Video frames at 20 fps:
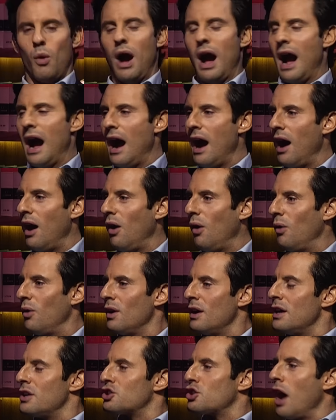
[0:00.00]
Wow.
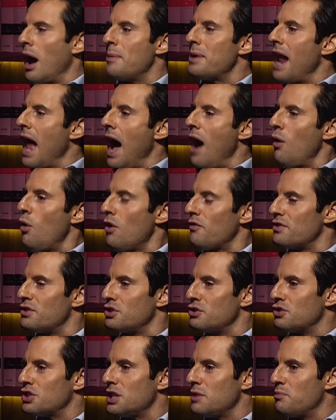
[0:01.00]
So, I mean, how often
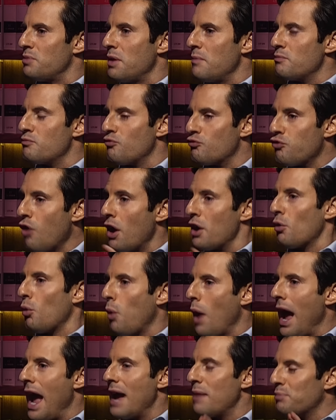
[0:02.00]
do you see them run
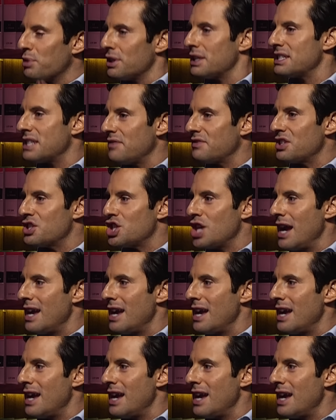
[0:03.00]
away and police well, have to